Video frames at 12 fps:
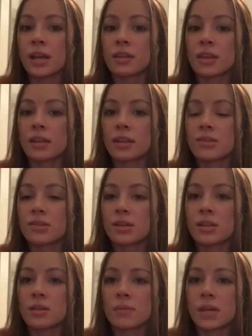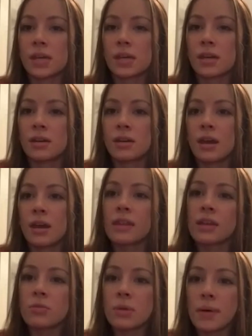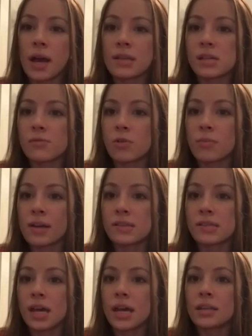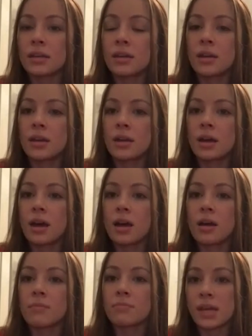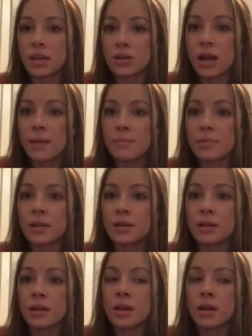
I think it'll be a positive on my side, being a grappler.